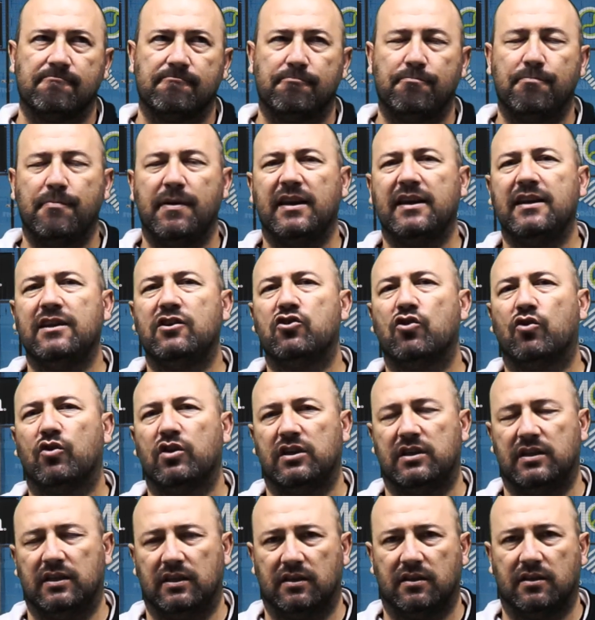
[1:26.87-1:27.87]
many
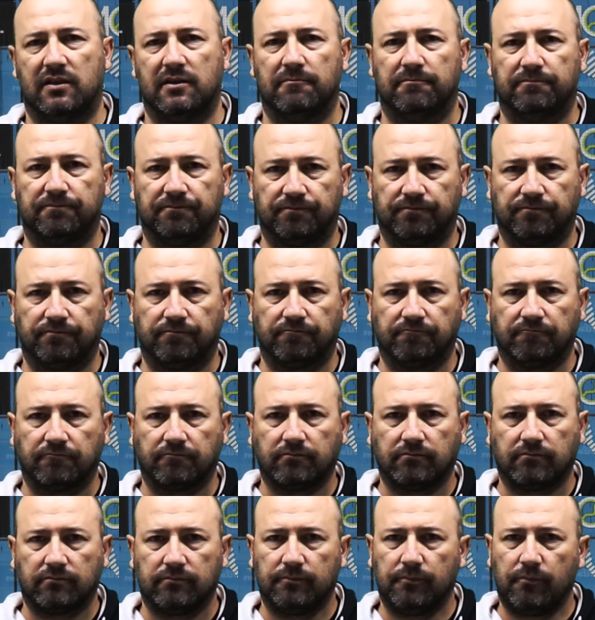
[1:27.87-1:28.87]
choices
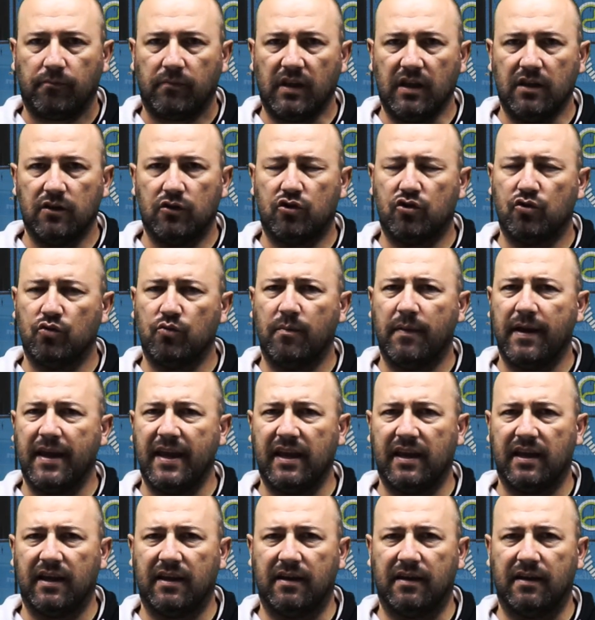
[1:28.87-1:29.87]
to
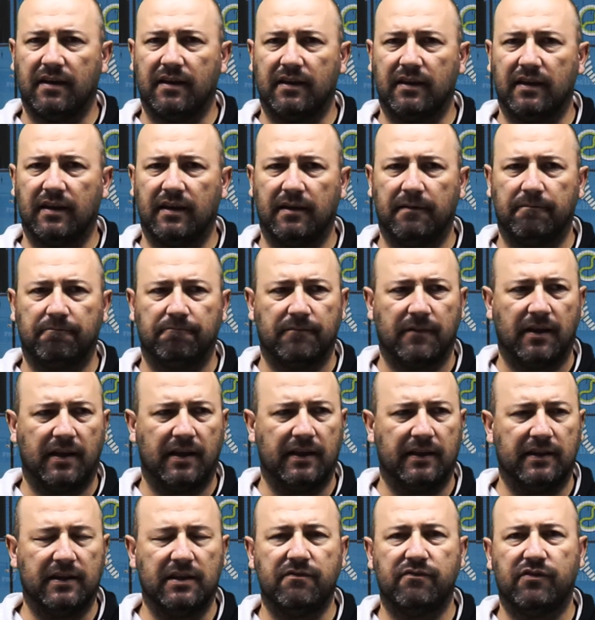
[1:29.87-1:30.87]
make
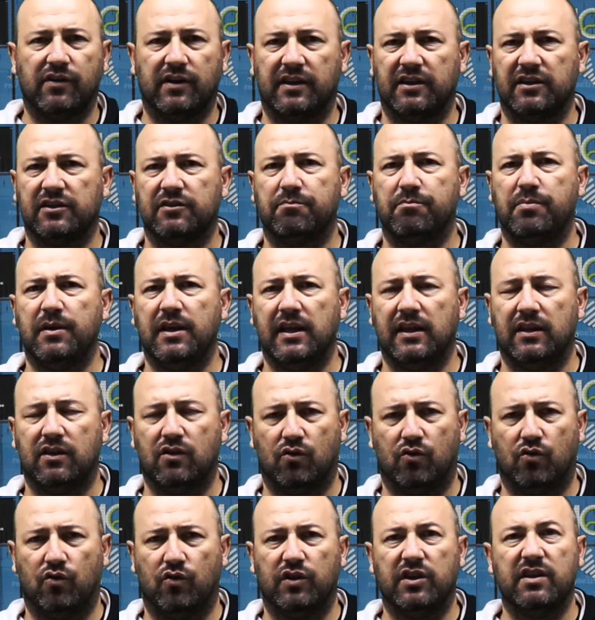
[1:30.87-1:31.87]
a different speed
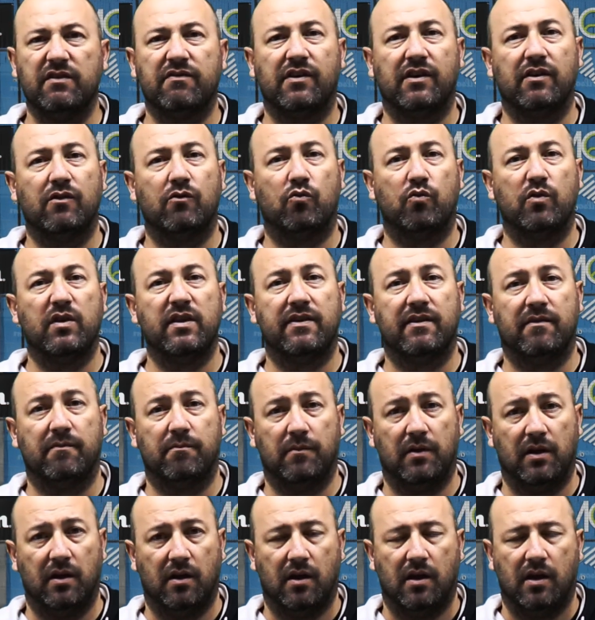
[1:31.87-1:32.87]
or a different
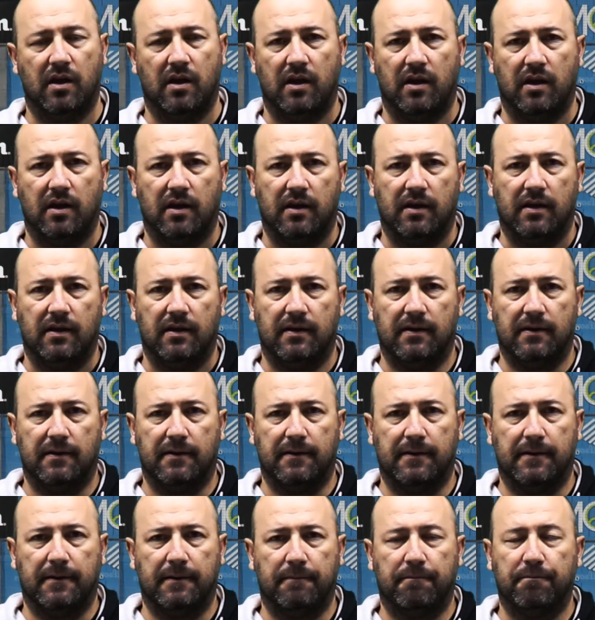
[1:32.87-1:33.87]
rhythm
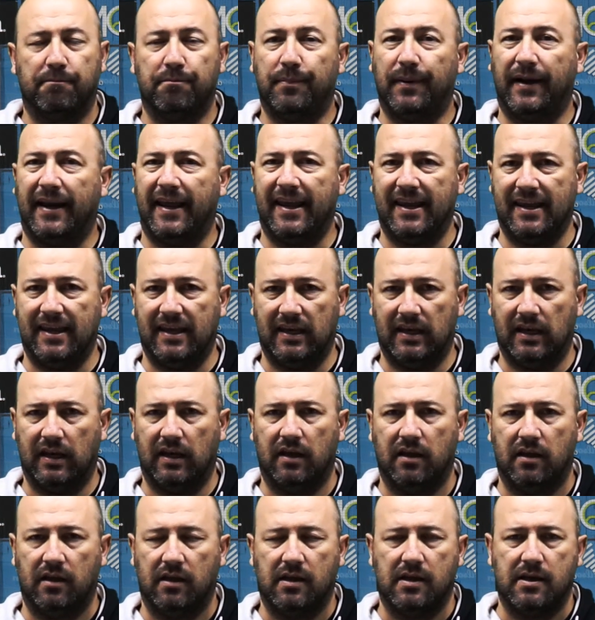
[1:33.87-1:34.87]

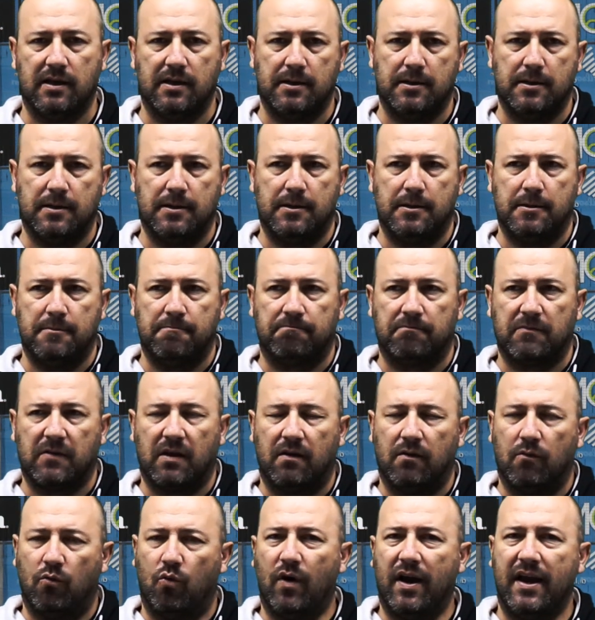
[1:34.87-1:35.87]
playing.
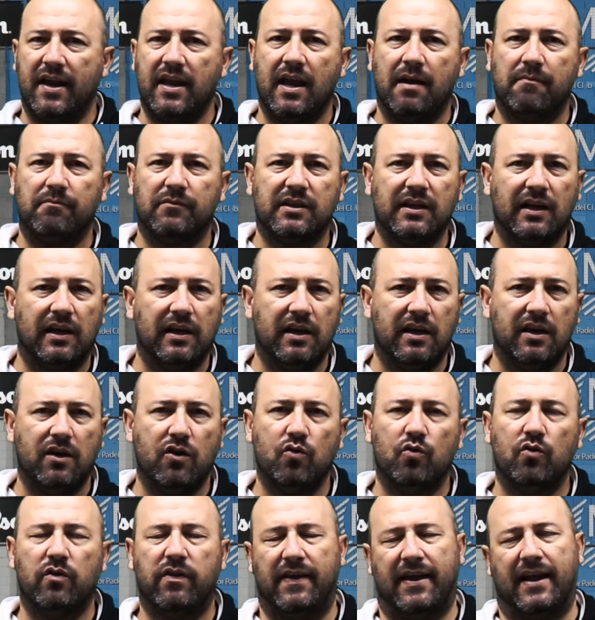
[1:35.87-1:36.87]
Why I'm telling
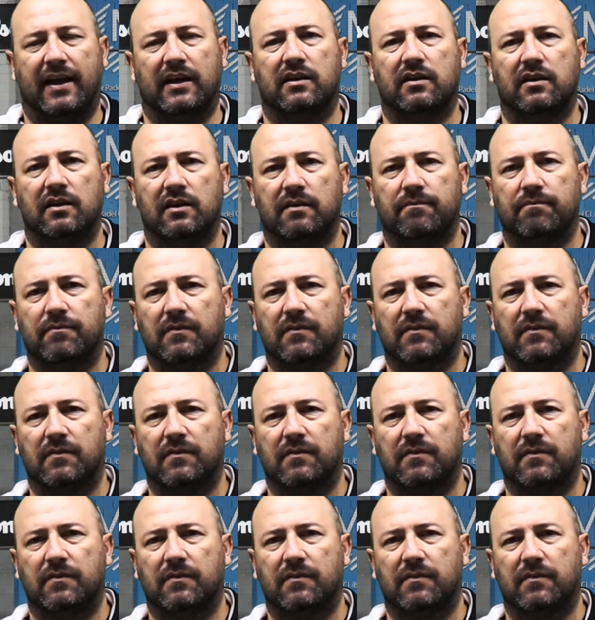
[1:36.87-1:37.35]
you that?